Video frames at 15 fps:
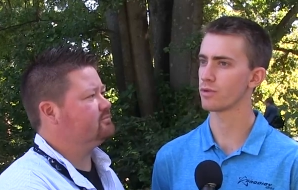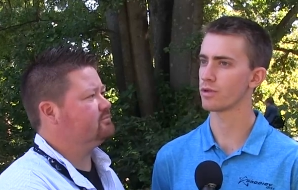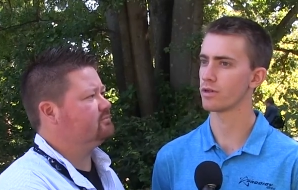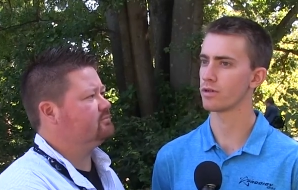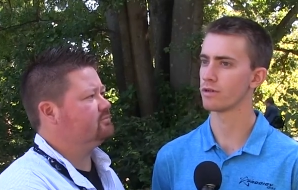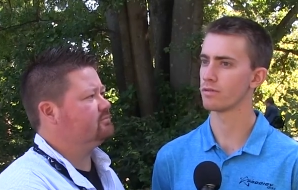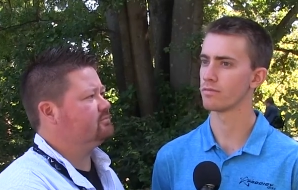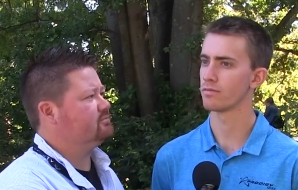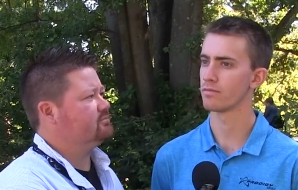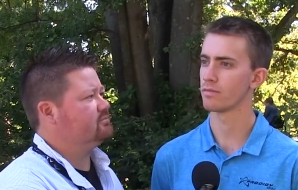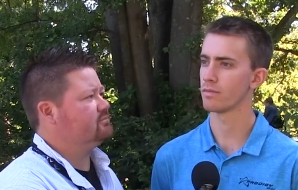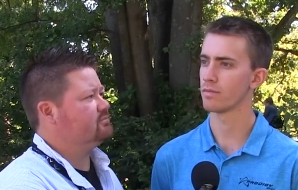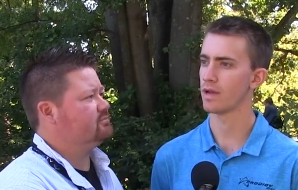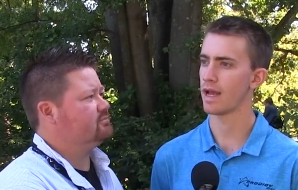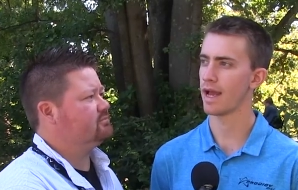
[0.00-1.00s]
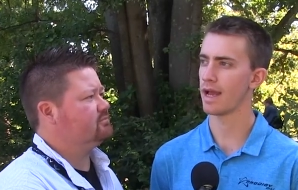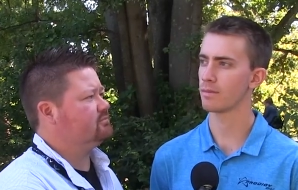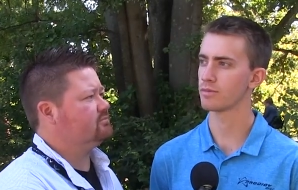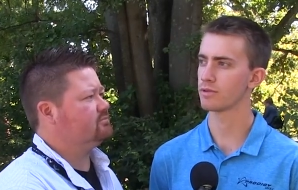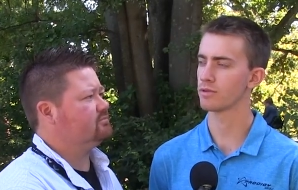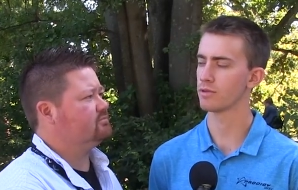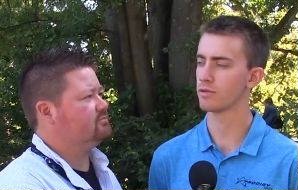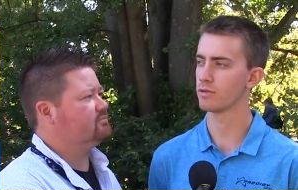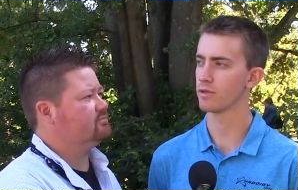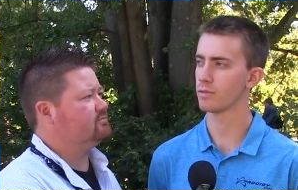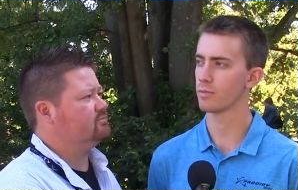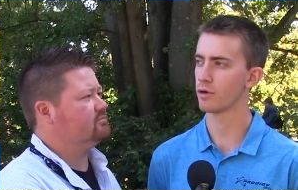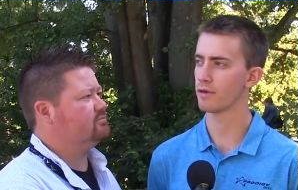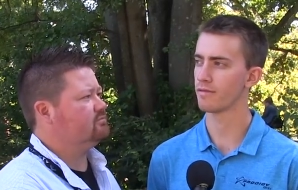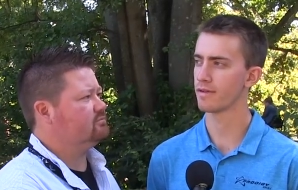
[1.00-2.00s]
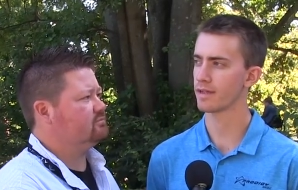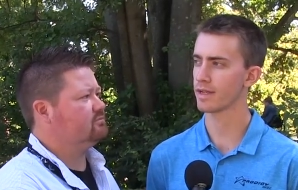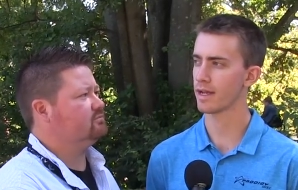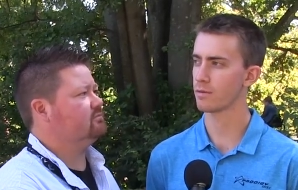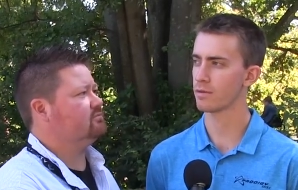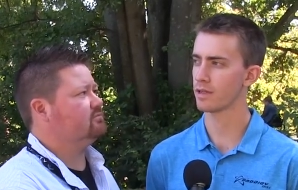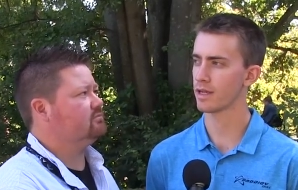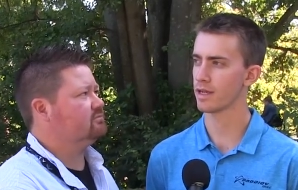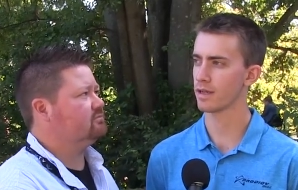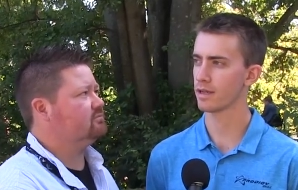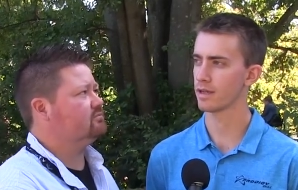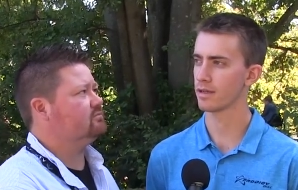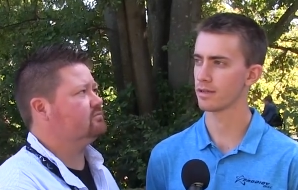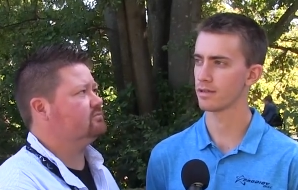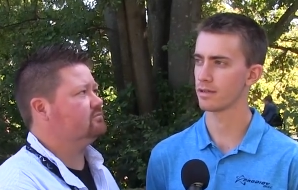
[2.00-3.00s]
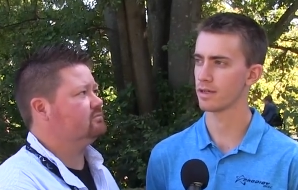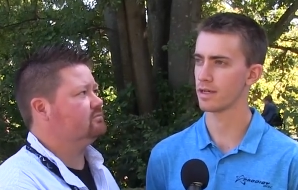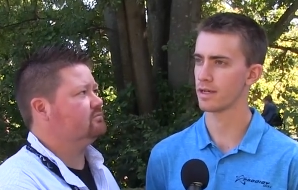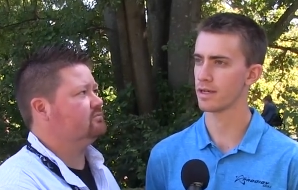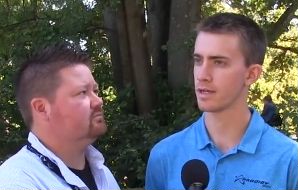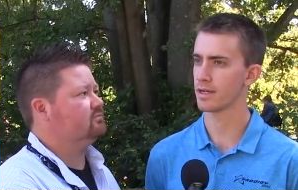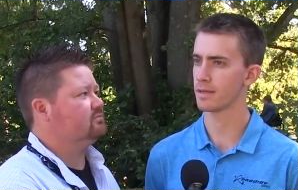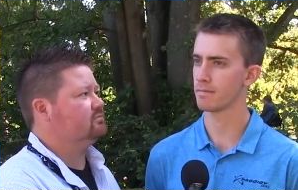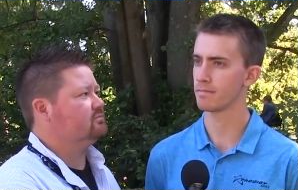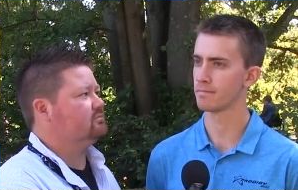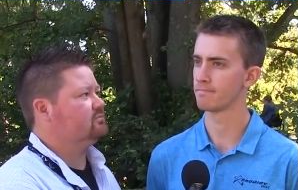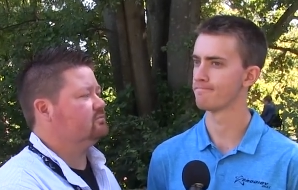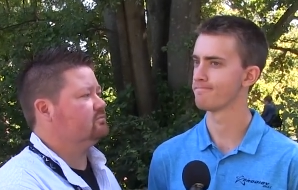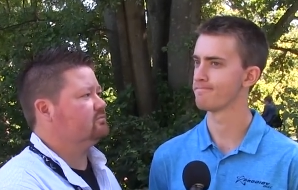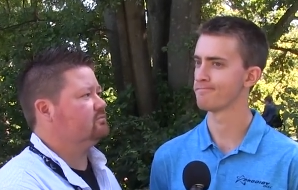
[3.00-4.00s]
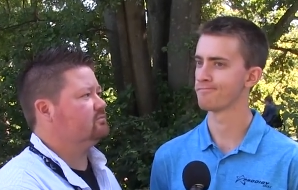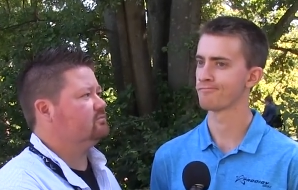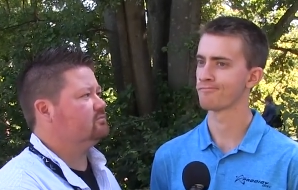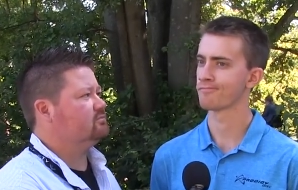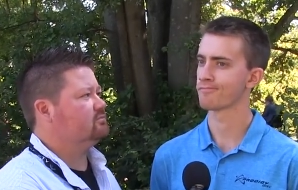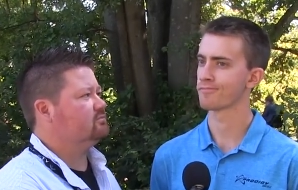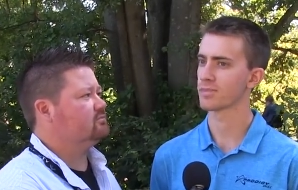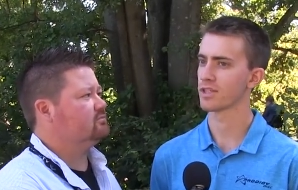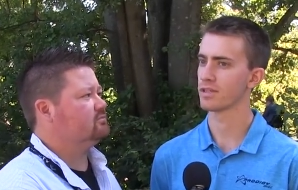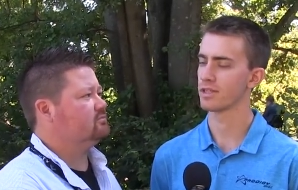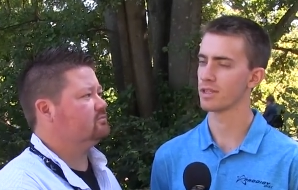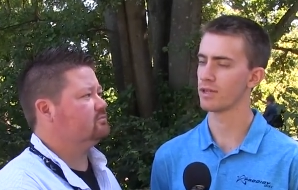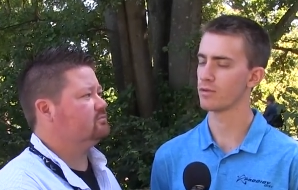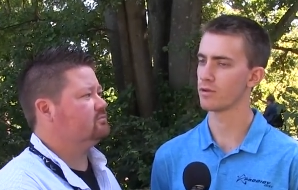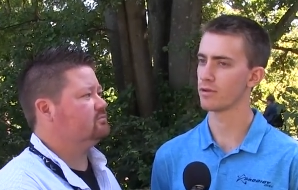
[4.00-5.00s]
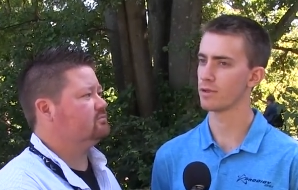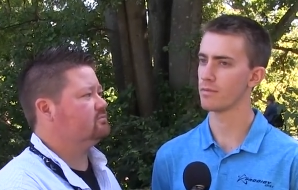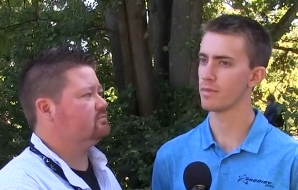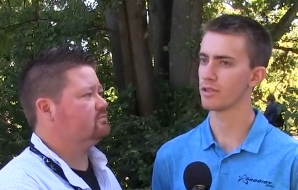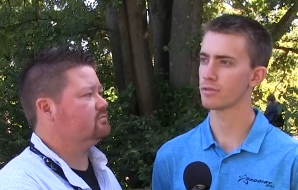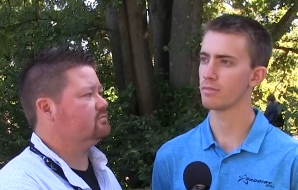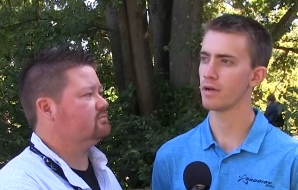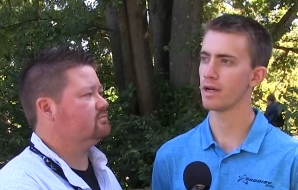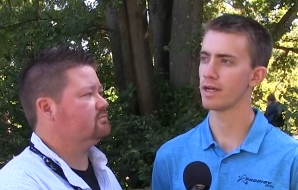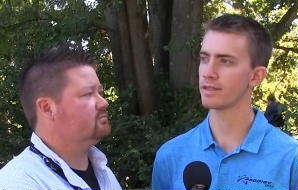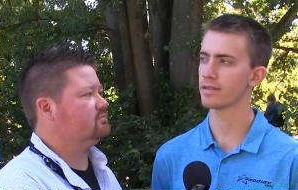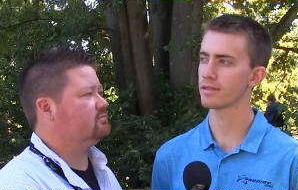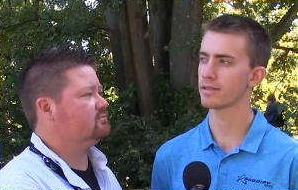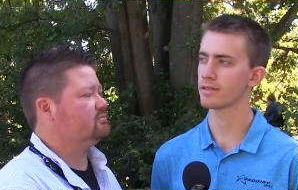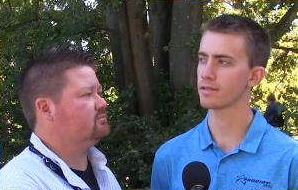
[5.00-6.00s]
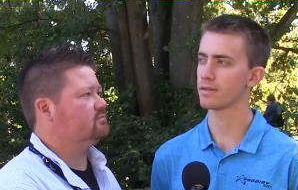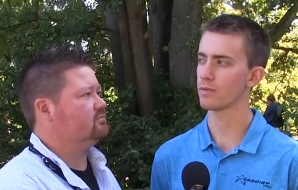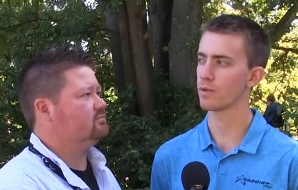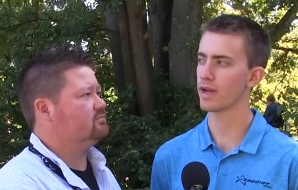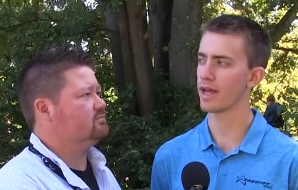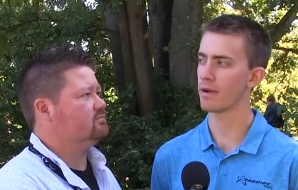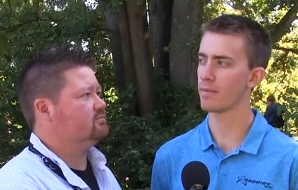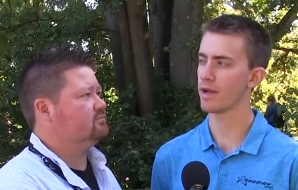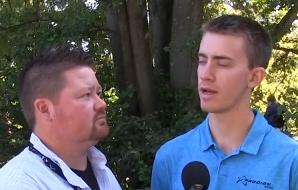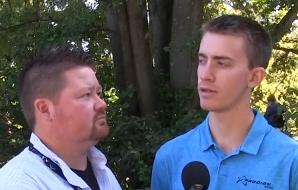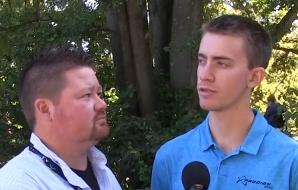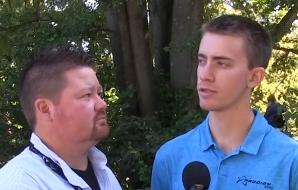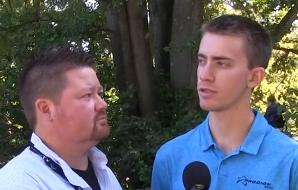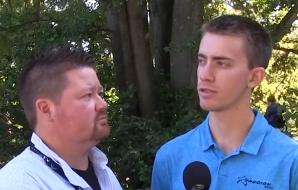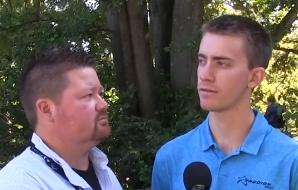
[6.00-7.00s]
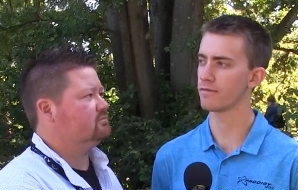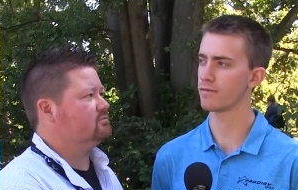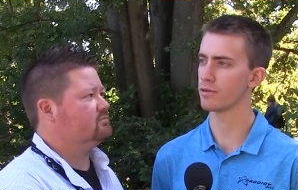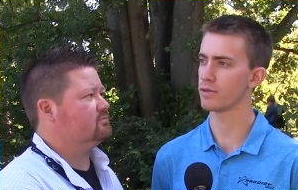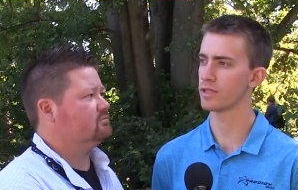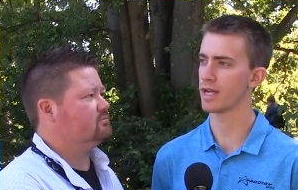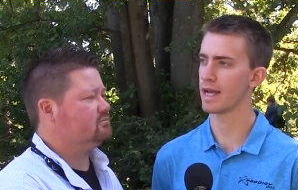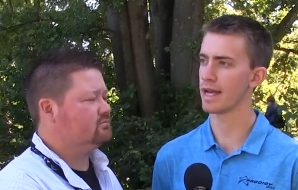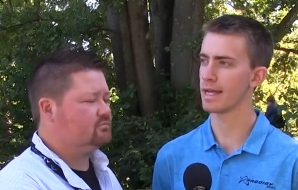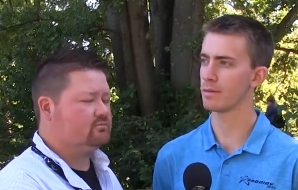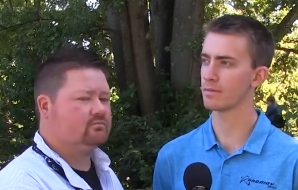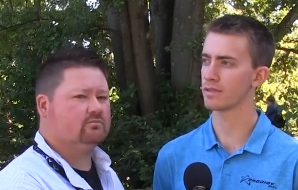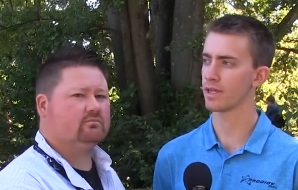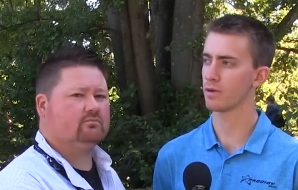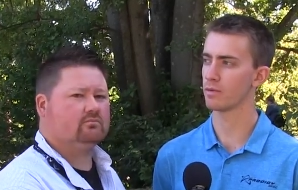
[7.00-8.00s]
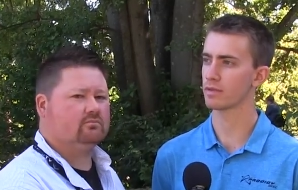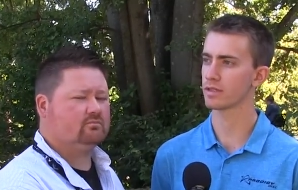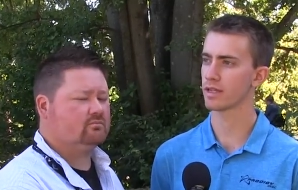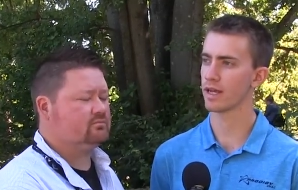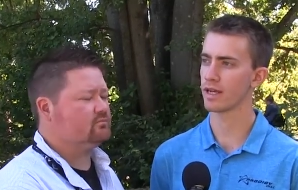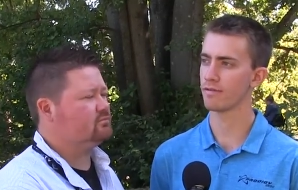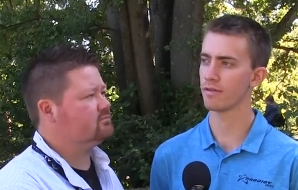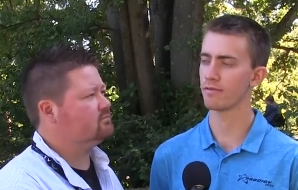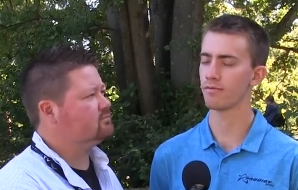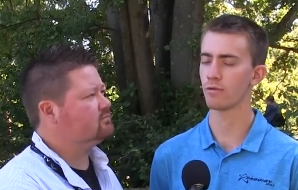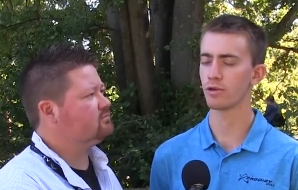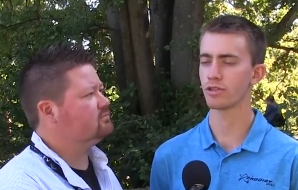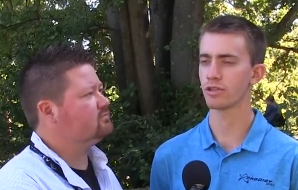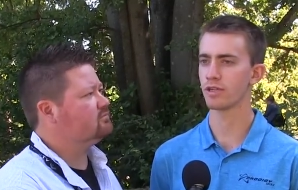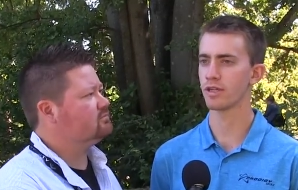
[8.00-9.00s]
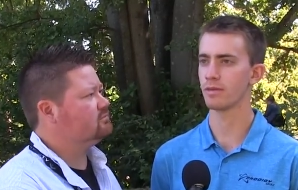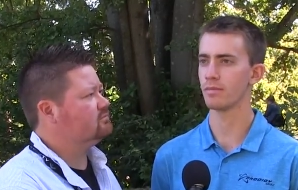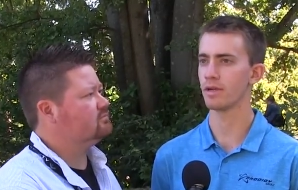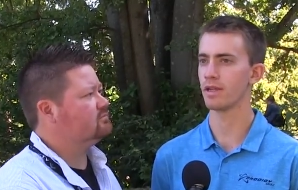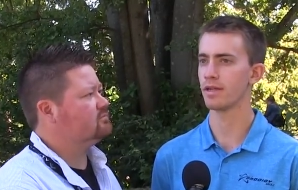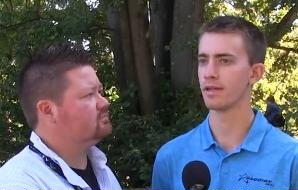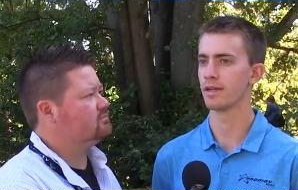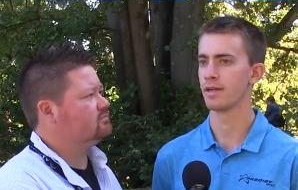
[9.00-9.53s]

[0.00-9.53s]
Speaker 1: were absolutely perfect, I would think. Um, didn't really miss putts, went out of bounds just a few times. That was kind of unfortunate, but